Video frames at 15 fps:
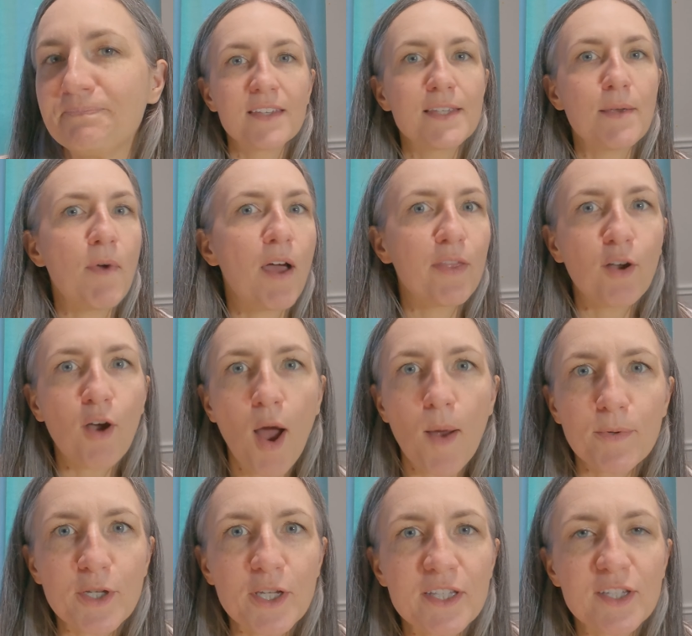Some other
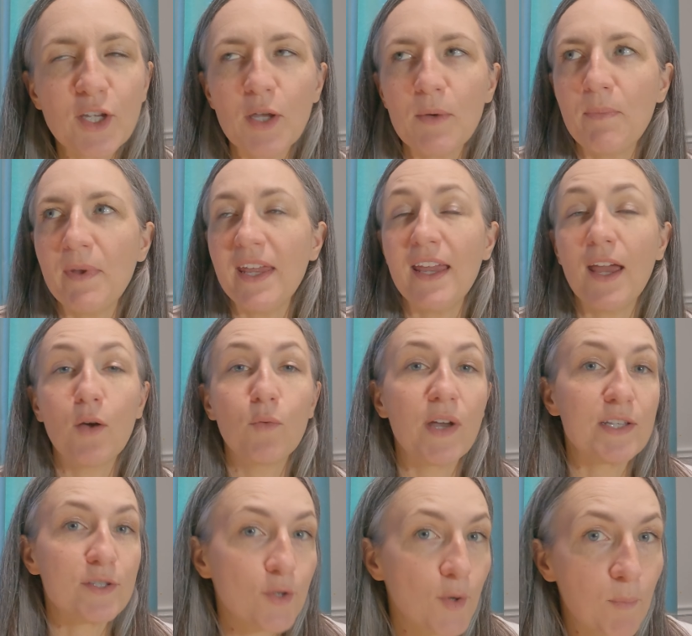options could be a
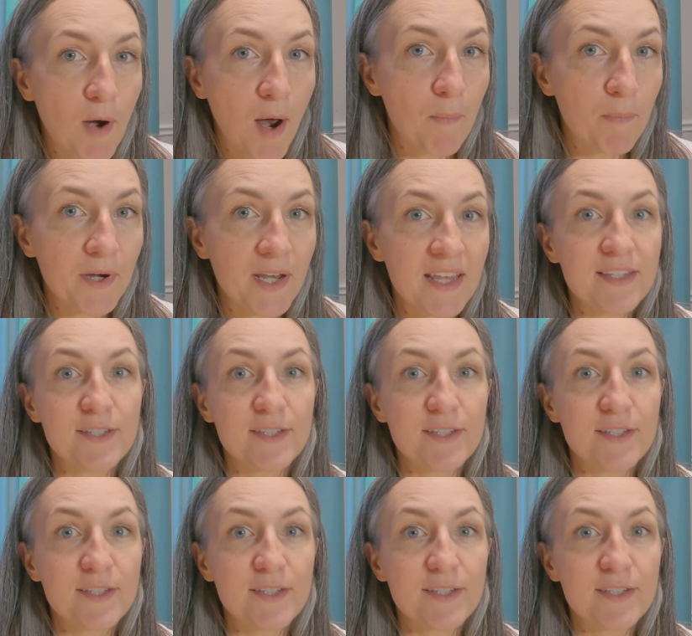rental property.